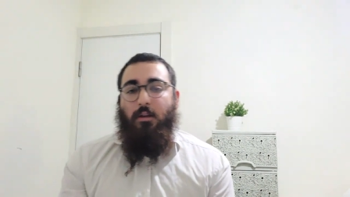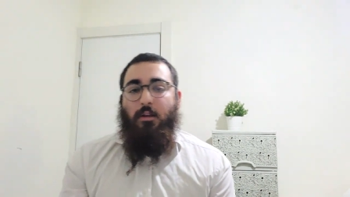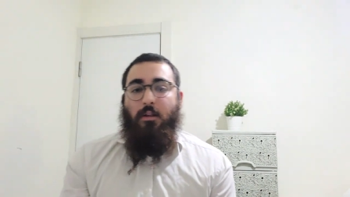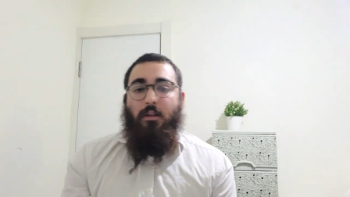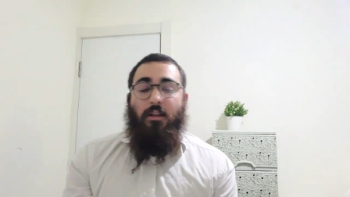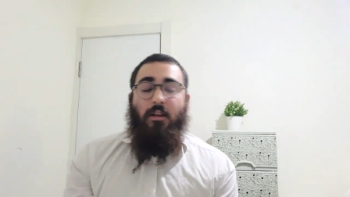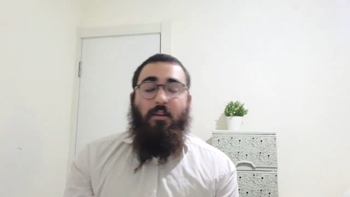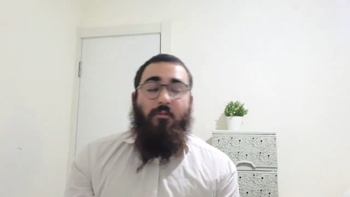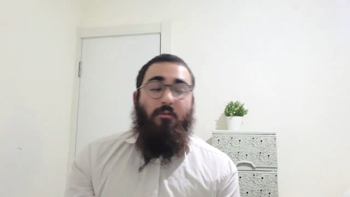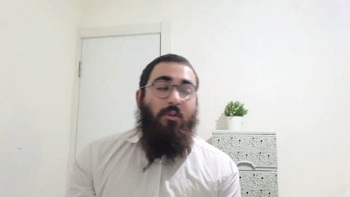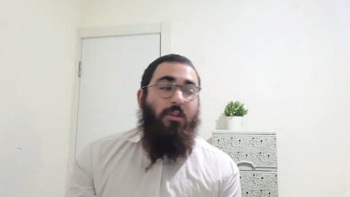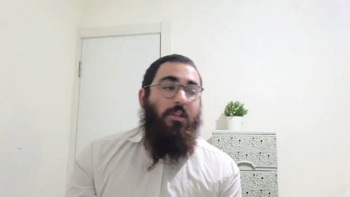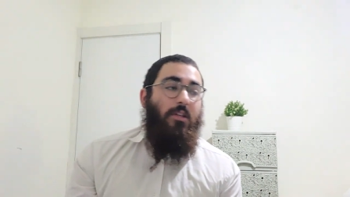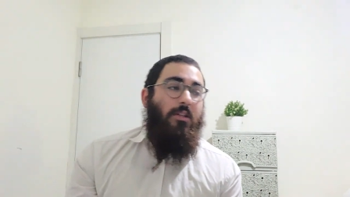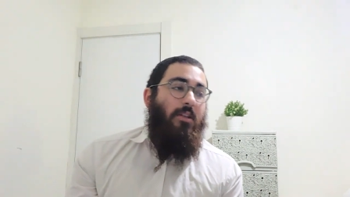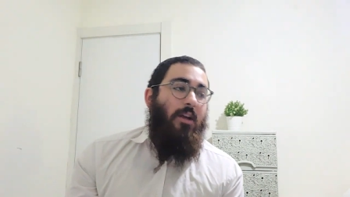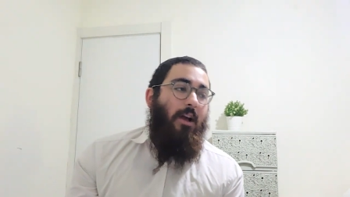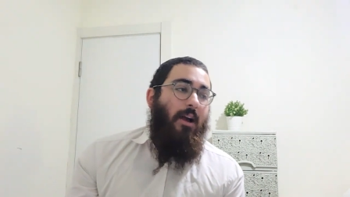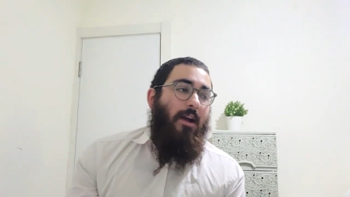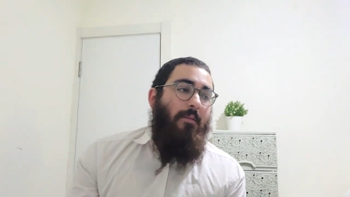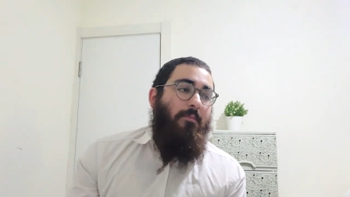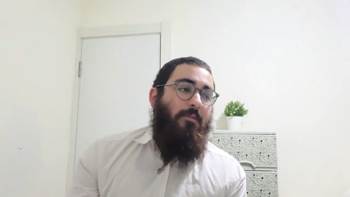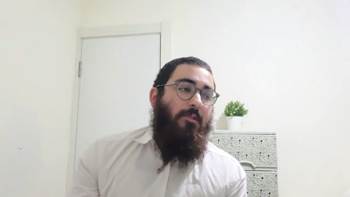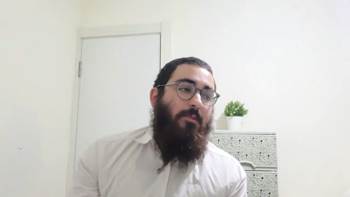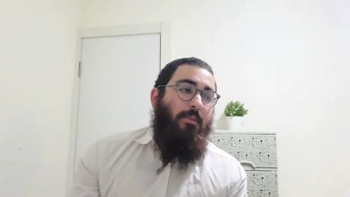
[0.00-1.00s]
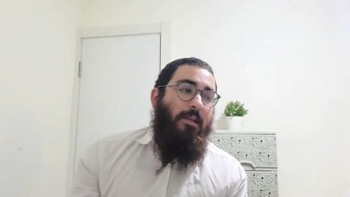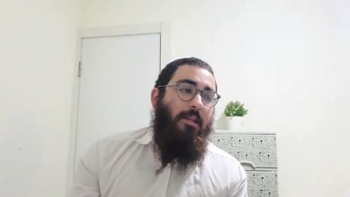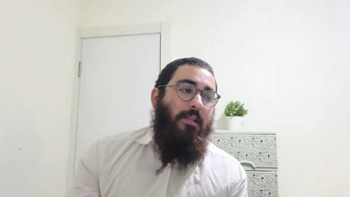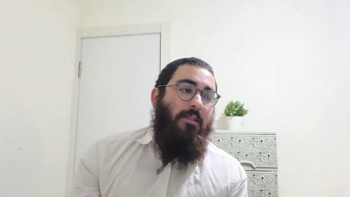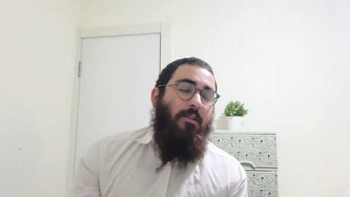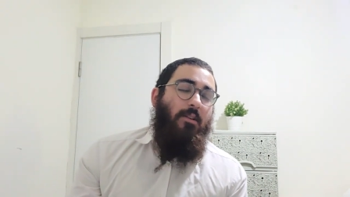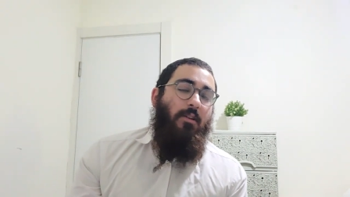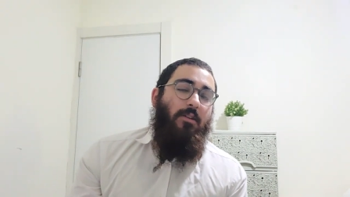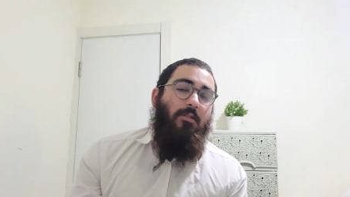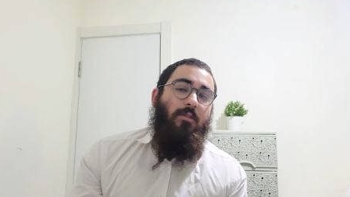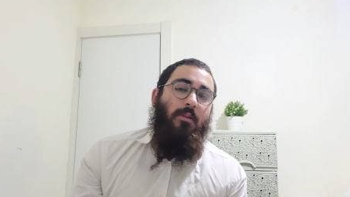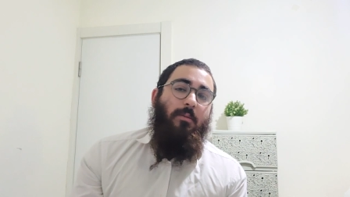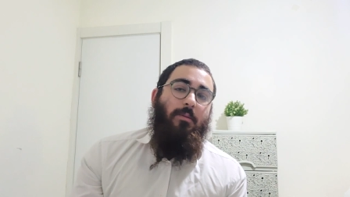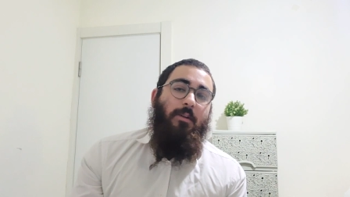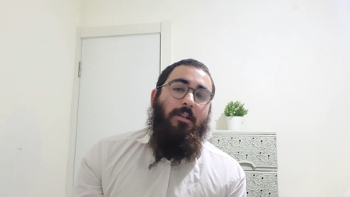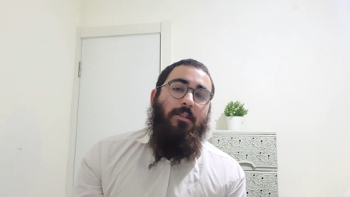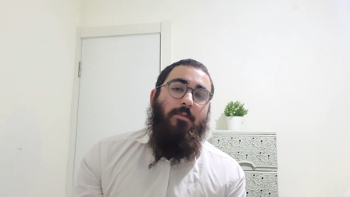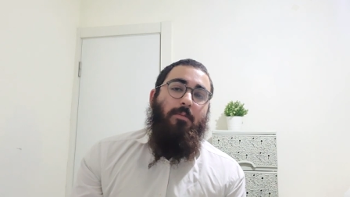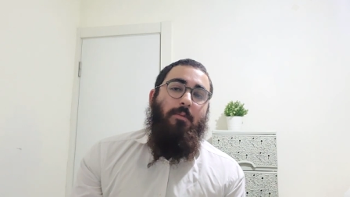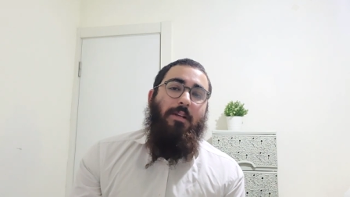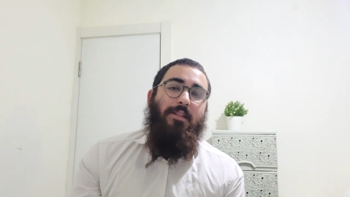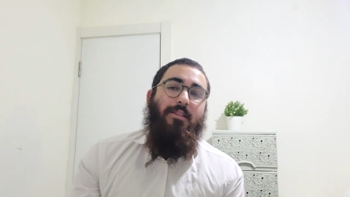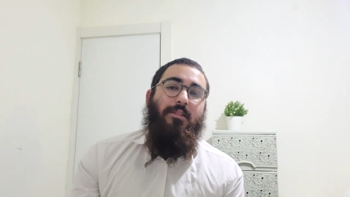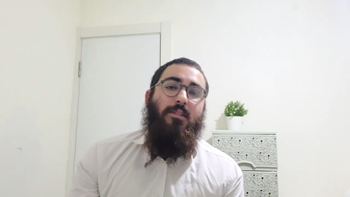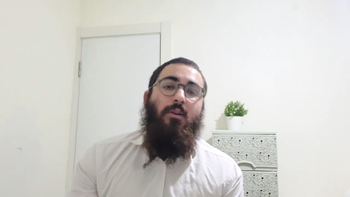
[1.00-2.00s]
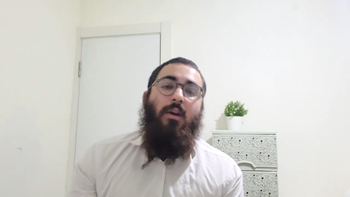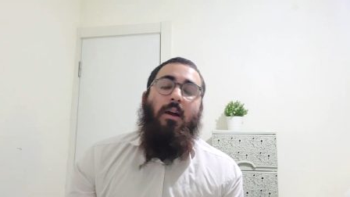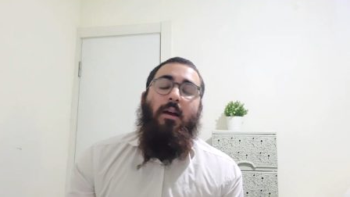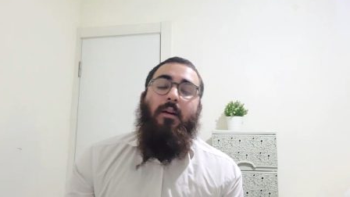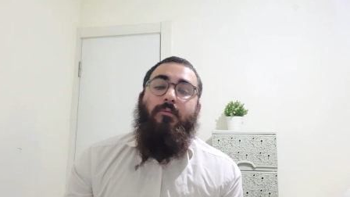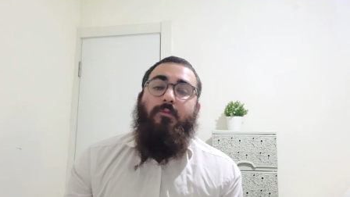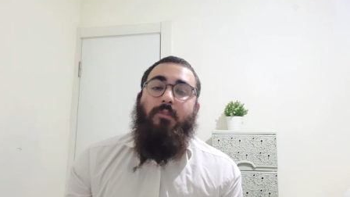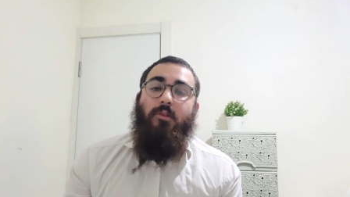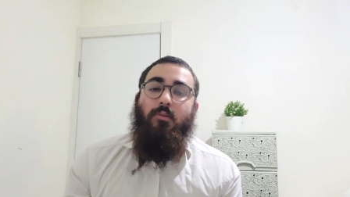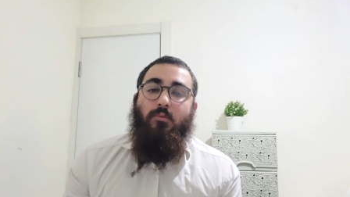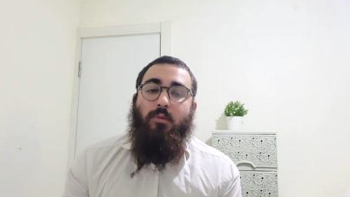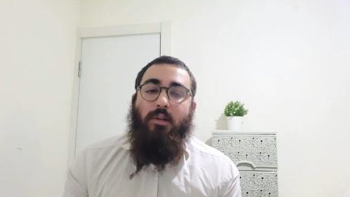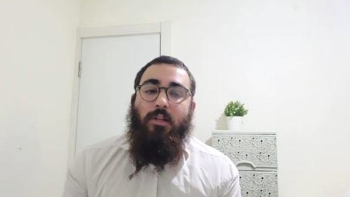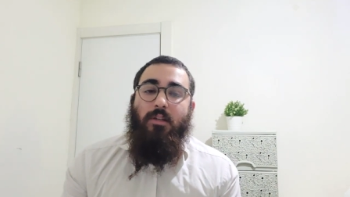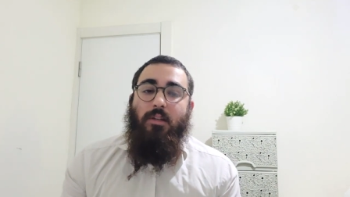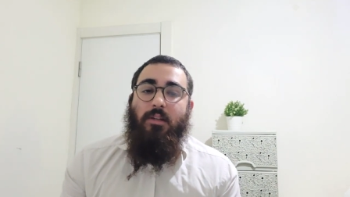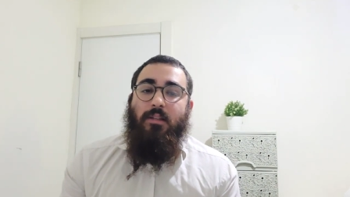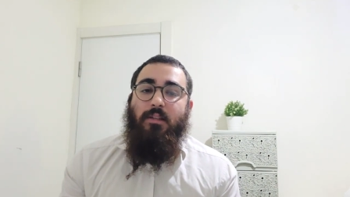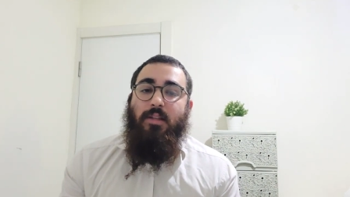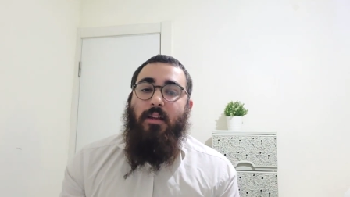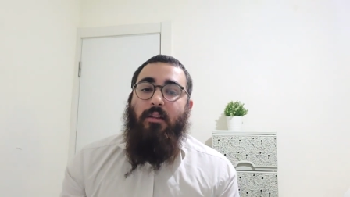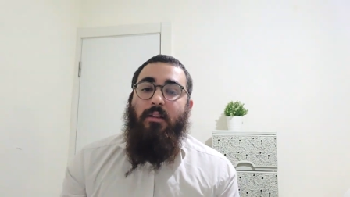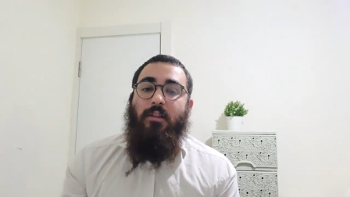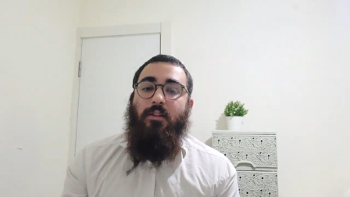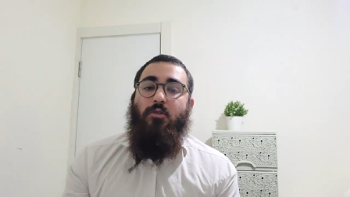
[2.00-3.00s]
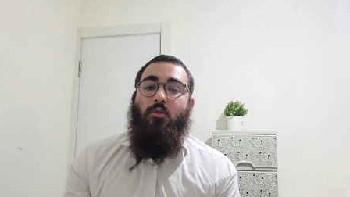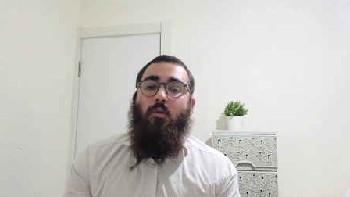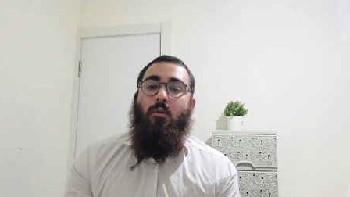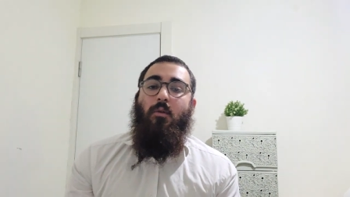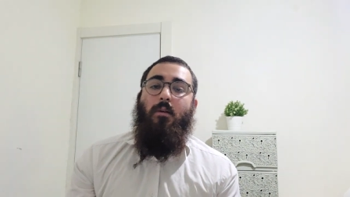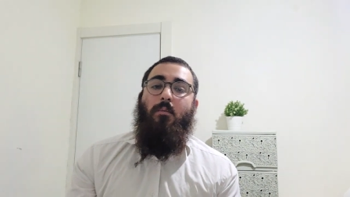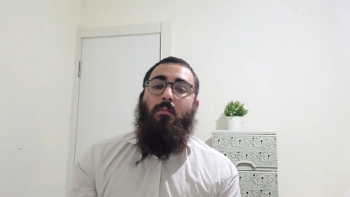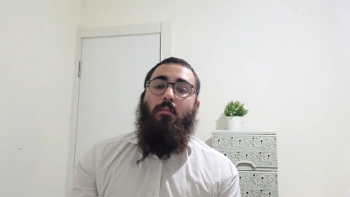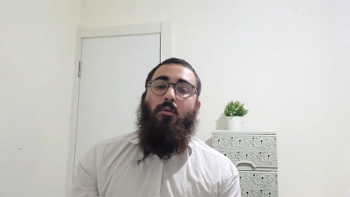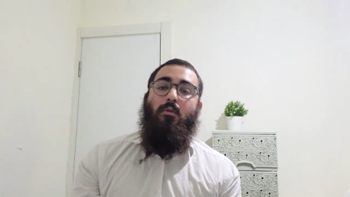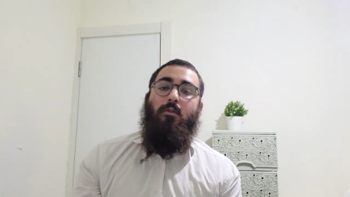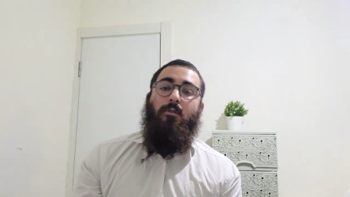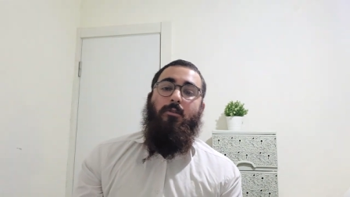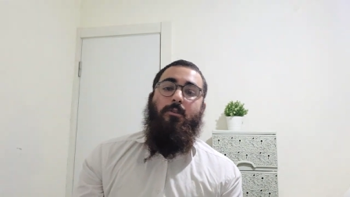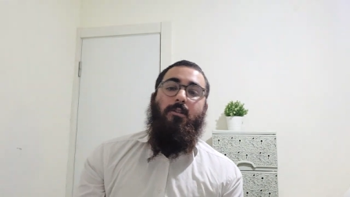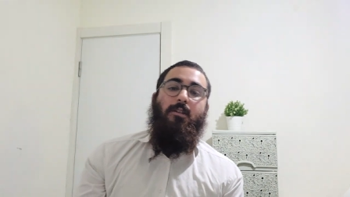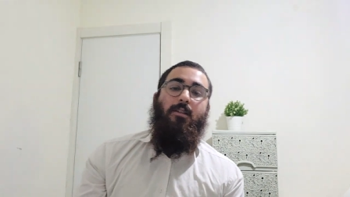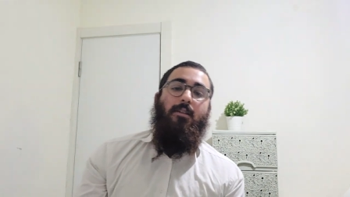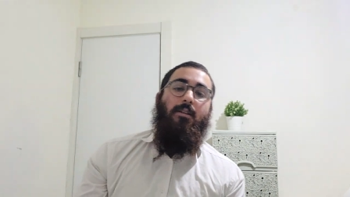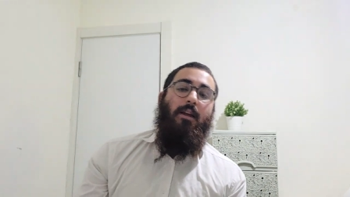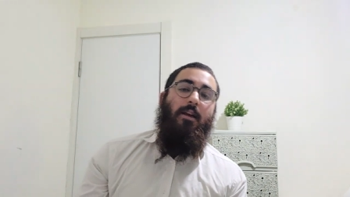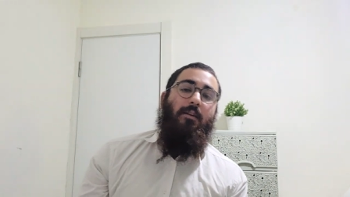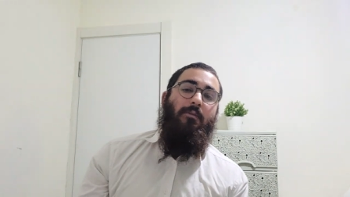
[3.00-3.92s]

Live with the times means, the Alter Rebbe explains, you have to read the daily Torah portion.